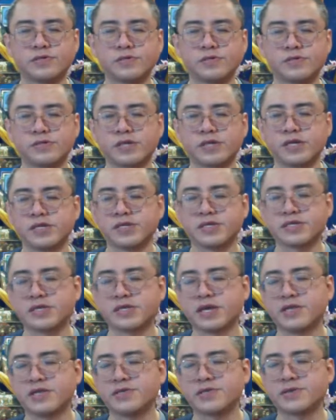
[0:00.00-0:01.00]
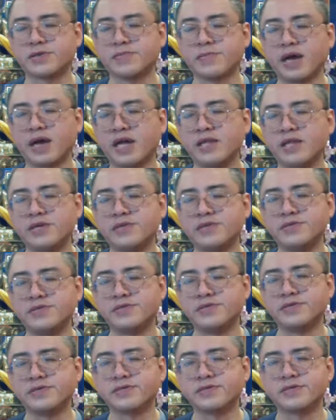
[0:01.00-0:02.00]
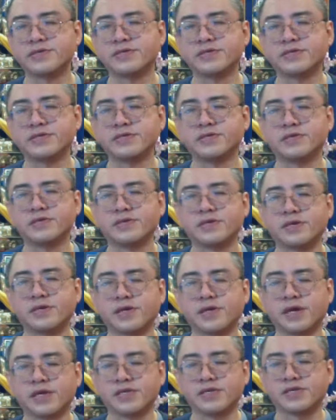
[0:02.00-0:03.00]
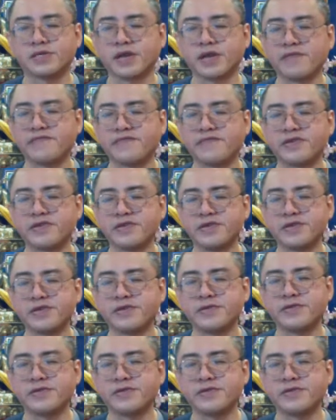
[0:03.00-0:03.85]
There is a sense of balance and safety.